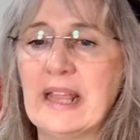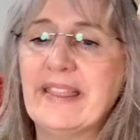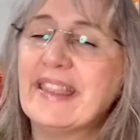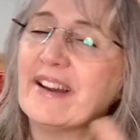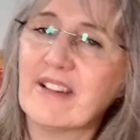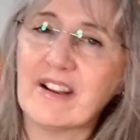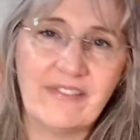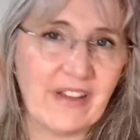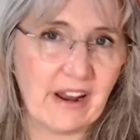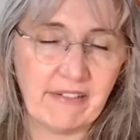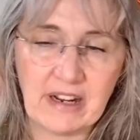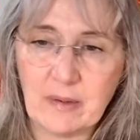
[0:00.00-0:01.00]
There are
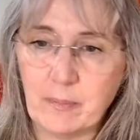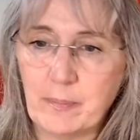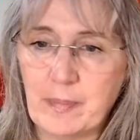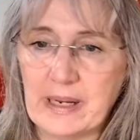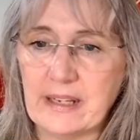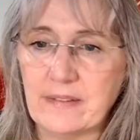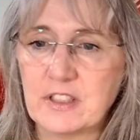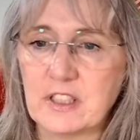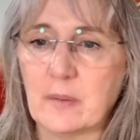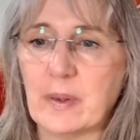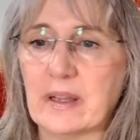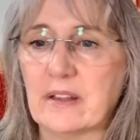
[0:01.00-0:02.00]
varying beliefs
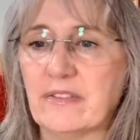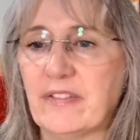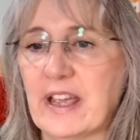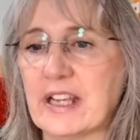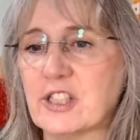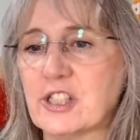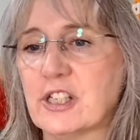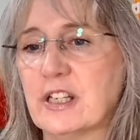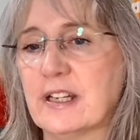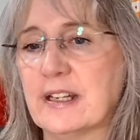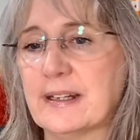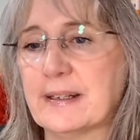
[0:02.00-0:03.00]
about the fetch.
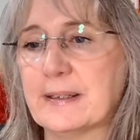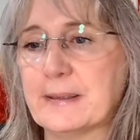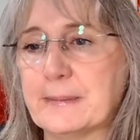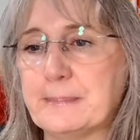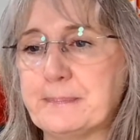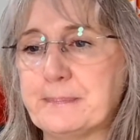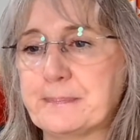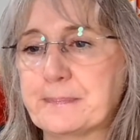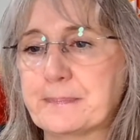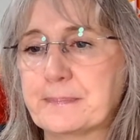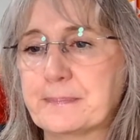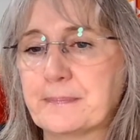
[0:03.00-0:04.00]

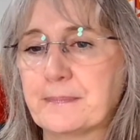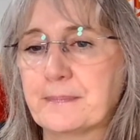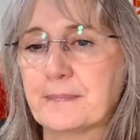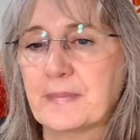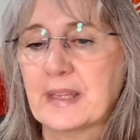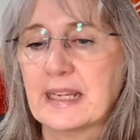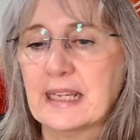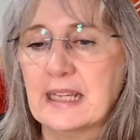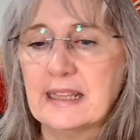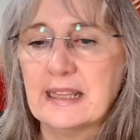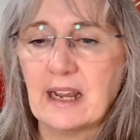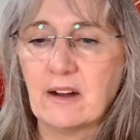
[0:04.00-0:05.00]

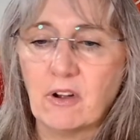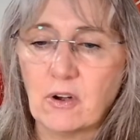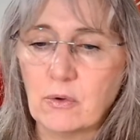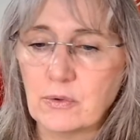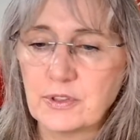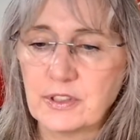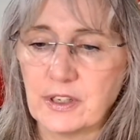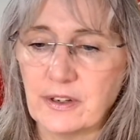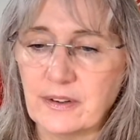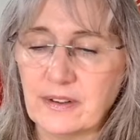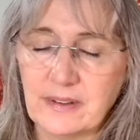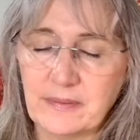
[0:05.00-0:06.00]
There are
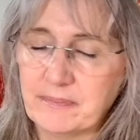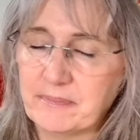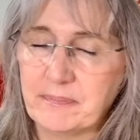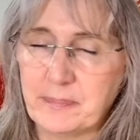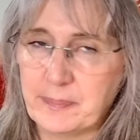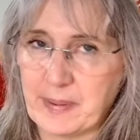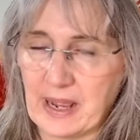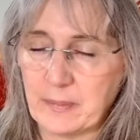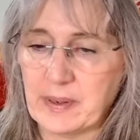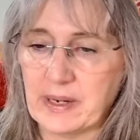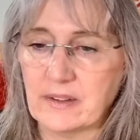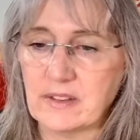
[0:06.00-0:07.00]
also, bad
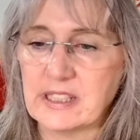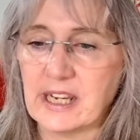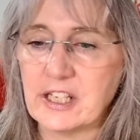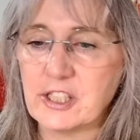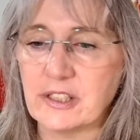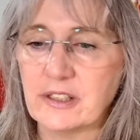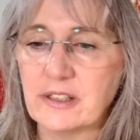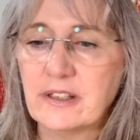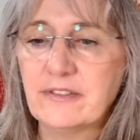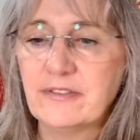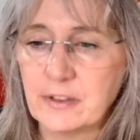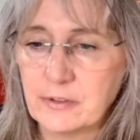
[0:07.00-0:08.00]
pronunciation,
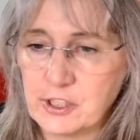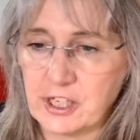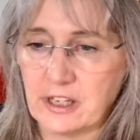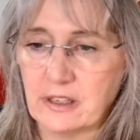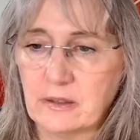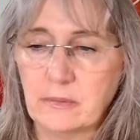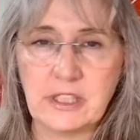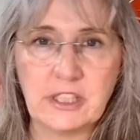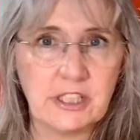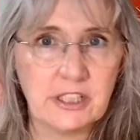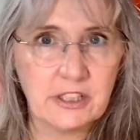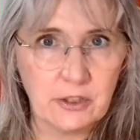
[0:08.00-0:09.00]
Filgia,
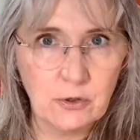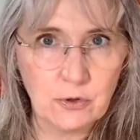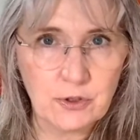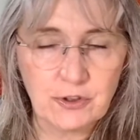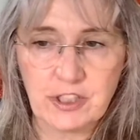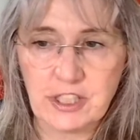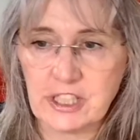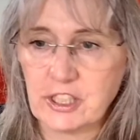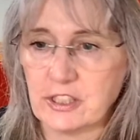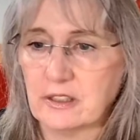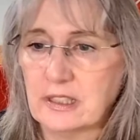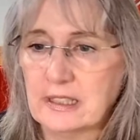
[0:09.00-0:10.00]
which is the Norse
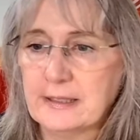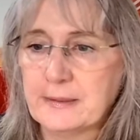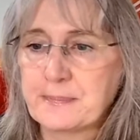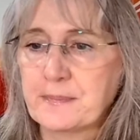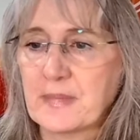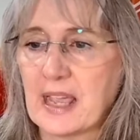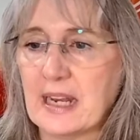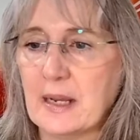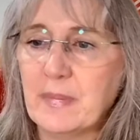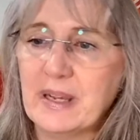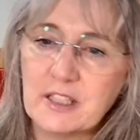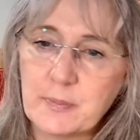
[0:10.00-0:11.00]
tradition, and it
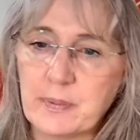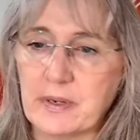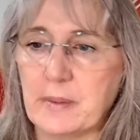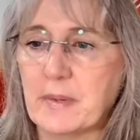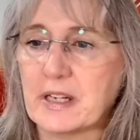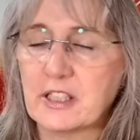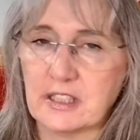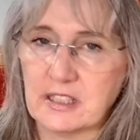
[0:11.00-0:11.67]
means pretty much the